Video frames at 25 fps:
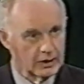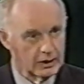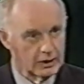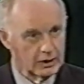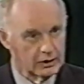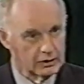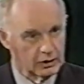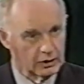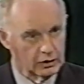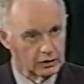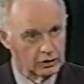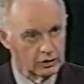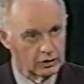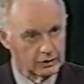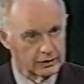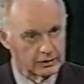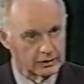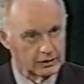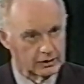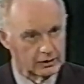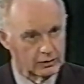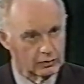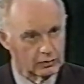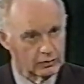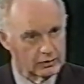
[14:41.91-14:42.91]
that look,
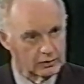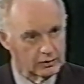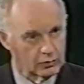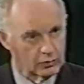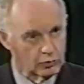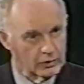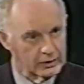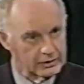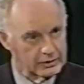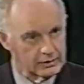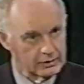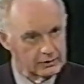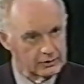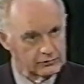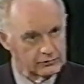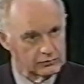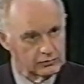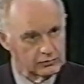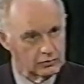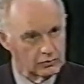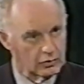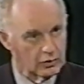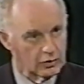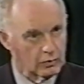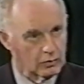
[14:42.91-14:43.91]
you're either with us
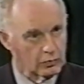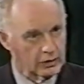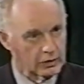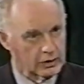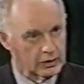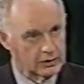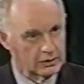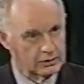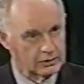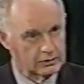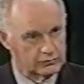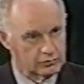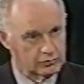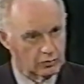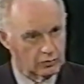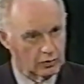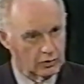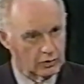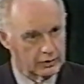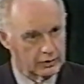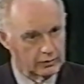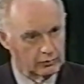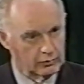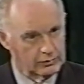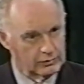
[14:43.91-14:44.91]
or we're going to
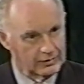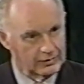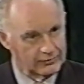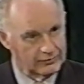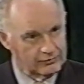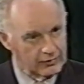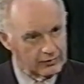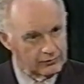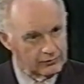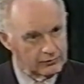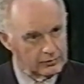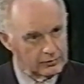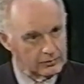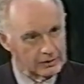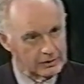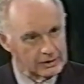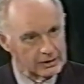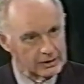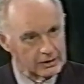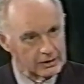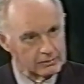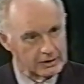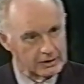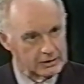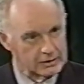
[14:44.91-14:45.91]
destroy you. And they've given them a little
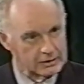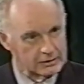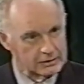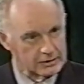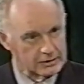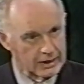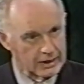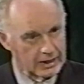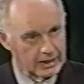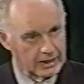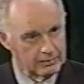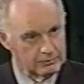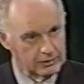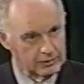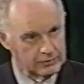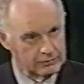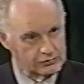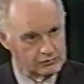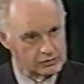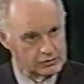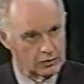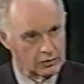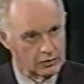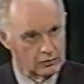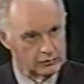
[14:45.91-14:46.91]
bit of time, and they've
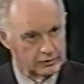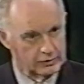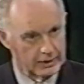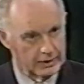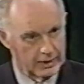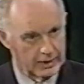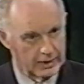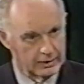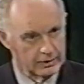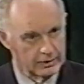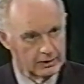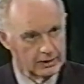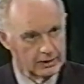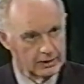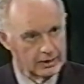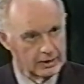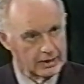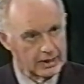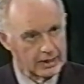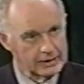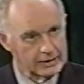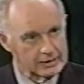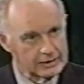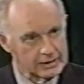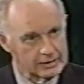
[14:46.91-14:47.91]
showed that. I
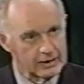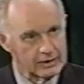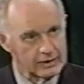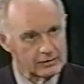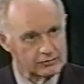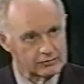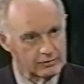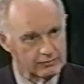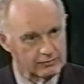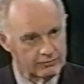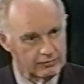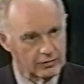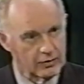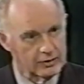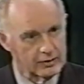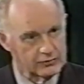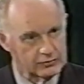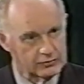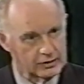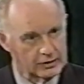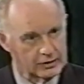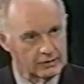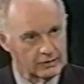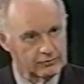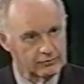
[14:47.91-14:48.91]
think that is a very
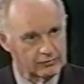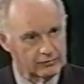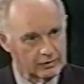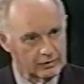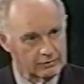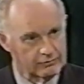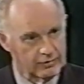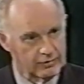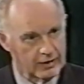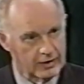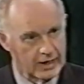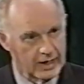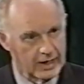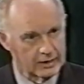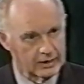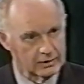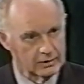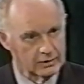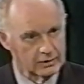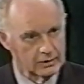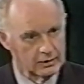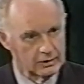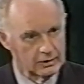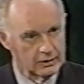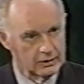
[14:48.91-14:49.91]
significant fact,
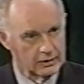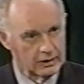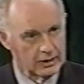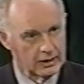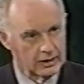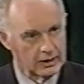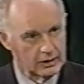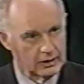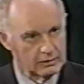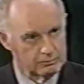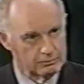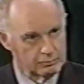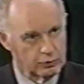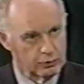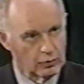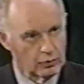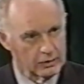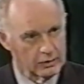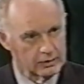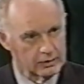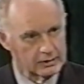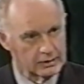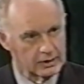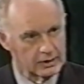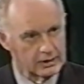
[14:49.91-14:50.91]
an
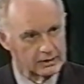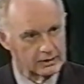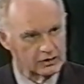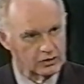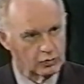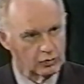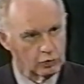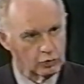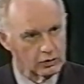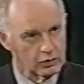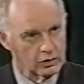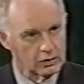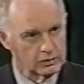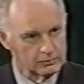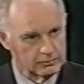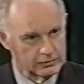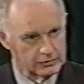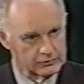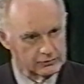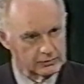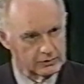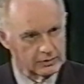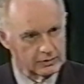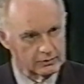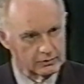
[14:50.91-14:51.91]
important thing that the world
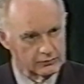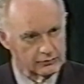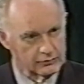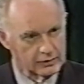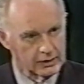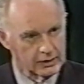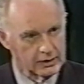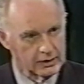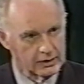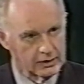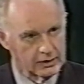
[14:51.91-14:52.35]
must understand.